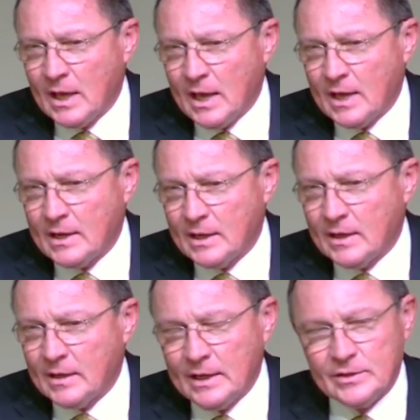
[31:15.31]
And
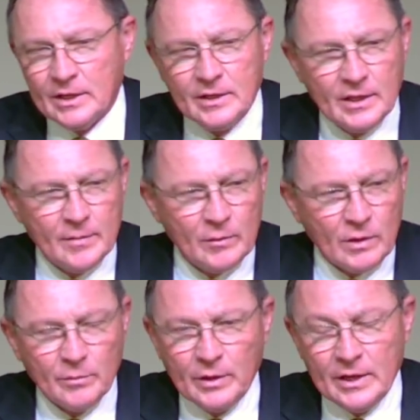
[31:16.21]
uh, he said to them in
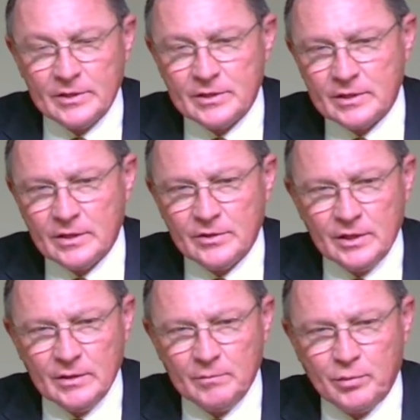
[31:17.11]
one place, Since
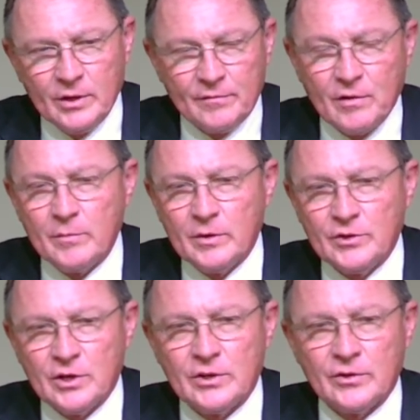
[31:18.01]
ye put it from you
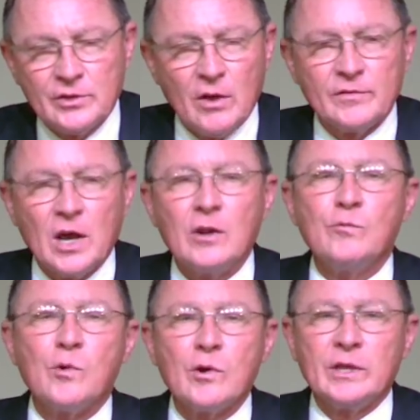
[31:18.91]
and judge yourselves
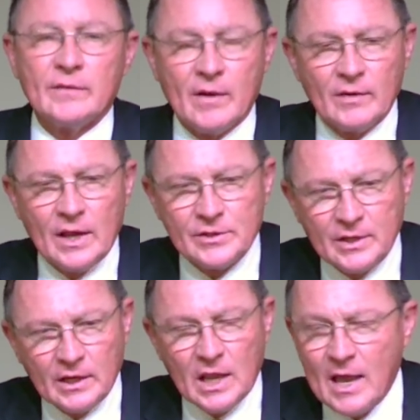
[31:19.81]
unworthy of
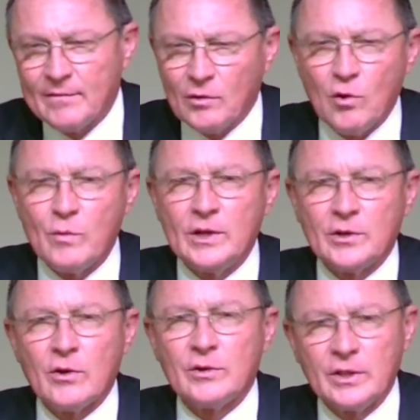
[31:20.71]
everlasting life, lo, we
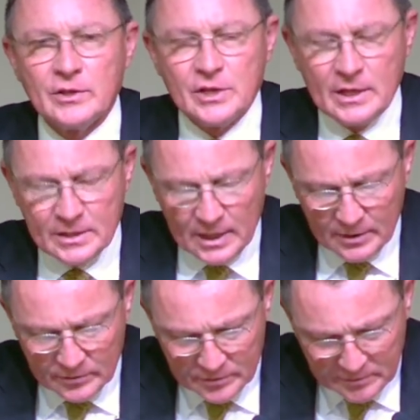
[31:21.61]
turn to the
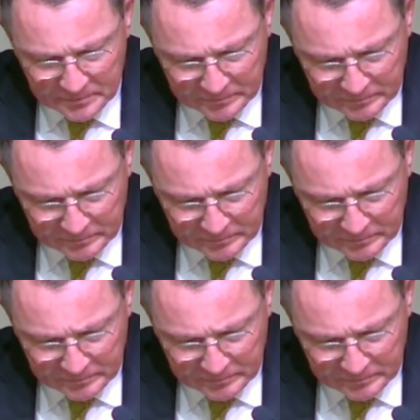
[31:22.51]
Gentiles.